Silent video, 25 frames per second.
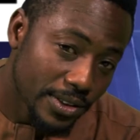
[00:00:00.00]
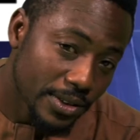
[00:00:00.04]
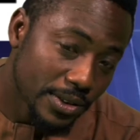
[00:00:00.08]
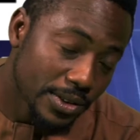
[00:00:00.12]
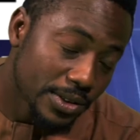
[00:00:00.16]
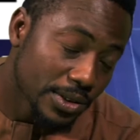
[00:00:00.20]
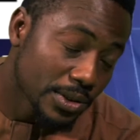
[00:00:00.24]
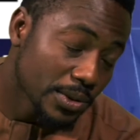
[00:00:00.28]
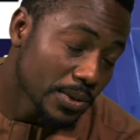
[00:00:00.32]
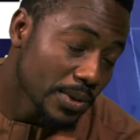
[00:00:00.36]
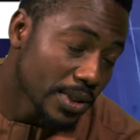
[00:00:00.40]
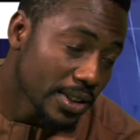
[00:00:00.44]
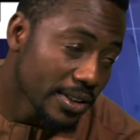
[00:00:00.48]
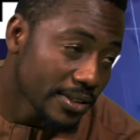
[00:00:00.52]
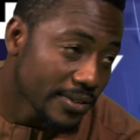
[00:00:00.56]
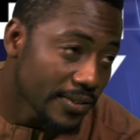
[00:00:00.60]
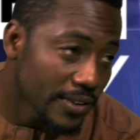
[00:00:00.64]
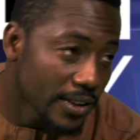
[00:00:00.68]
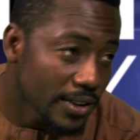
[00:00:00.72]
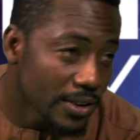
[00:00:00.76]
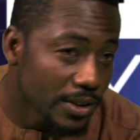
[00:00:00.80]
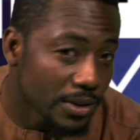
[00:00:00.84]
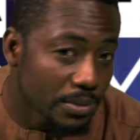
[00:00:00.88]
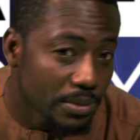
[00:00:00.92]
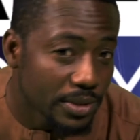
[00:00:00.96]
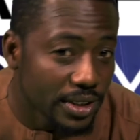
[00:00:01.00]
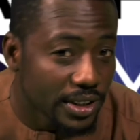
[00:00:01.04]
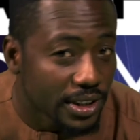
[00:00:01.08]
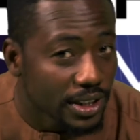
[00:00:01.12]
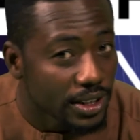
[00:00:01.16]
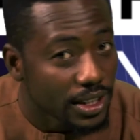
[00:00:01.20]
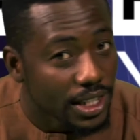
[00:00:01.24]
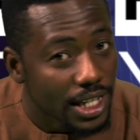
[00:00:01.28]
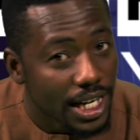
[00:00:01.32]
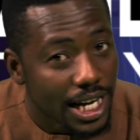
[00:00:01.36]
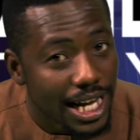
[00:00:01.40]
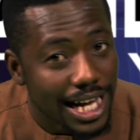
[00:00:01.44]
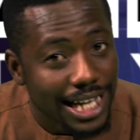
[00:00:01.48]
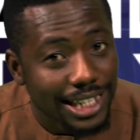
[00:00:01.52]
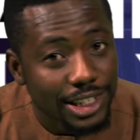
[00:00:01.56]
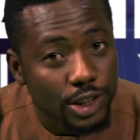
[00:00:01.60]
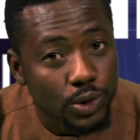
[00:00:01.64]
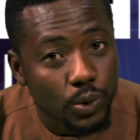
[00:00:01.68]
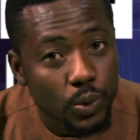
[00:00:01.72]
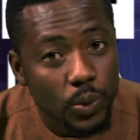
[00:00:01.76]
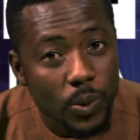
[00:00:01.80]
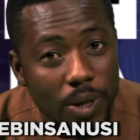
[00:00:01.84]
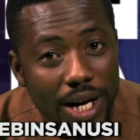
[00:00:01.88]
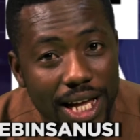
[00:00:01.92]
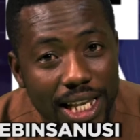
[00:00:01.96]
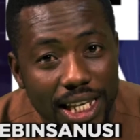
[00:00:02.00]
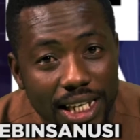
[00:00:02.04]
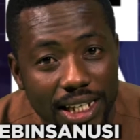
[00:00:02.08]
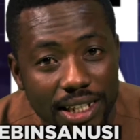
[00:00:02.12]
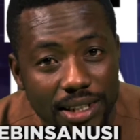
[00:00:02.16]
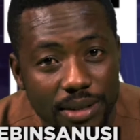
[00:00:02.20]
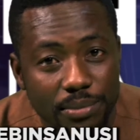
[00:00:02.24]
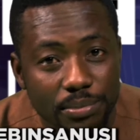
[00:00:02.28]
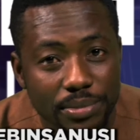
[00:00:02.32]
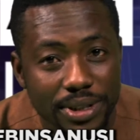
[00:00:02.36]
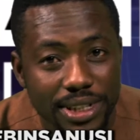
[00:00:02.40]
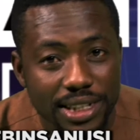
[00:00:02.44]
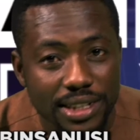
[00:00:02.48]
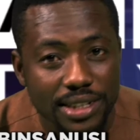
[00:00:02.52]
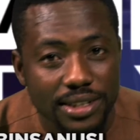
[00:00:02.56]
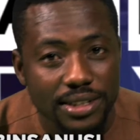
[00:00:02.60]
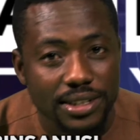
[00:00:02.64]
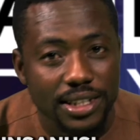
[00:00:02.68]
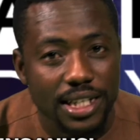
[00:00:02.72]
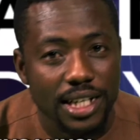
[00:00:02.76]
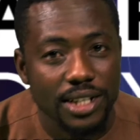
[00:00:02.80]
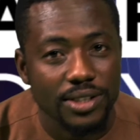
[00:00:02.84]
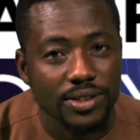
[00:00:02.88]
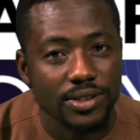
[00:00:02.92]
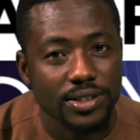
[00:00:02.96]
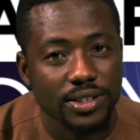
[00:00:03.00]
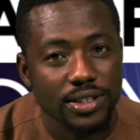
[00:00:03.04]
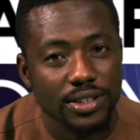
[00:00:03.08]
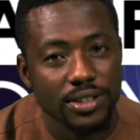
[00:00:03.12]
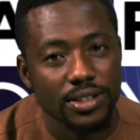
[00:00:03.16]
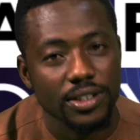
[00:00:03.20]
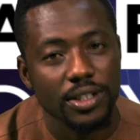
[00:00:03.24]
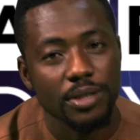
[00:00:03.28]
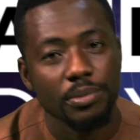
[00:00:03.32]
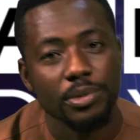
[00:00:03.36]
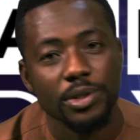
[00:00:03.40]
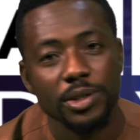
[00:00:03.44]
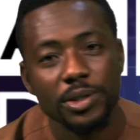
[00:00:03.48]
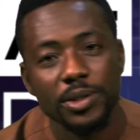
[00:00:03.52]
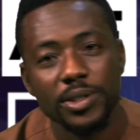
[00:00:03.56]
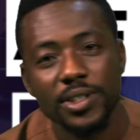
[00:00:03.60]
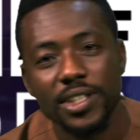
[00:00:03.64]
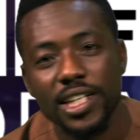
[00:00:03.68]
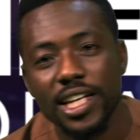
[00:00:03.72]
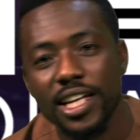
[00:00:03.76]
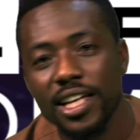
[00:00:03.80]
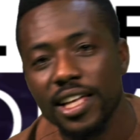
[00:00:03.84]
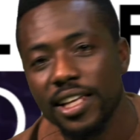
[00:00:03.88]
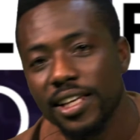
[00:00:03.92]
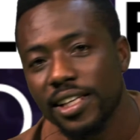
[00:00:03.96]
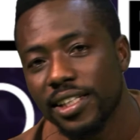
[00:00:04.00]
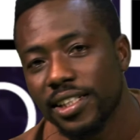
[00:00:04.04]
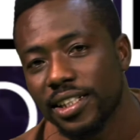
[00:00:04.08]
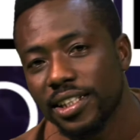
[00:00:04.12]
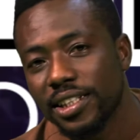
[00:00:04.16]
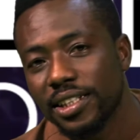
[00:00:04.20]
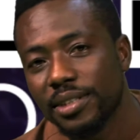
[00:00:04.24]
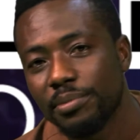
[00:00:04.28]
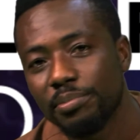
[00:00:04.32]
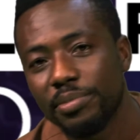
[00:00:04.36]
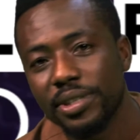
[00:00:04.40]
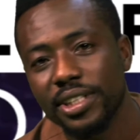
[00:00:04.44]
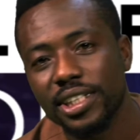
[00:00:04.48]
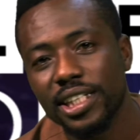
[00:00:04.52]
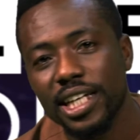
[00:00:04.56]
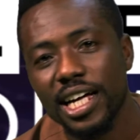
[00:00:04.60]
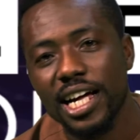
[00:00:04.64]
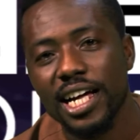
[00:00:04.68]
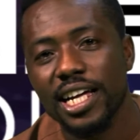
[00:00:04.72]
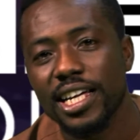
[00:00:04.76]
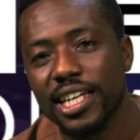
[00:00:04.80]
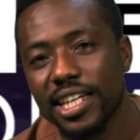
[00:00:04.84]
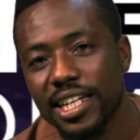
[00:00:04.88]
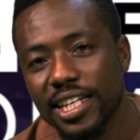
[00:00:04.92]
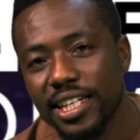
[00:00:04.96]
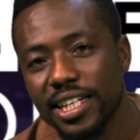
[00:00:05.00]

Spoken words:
for those who want to follow me at Wale Bin Sanusi, WLEBIN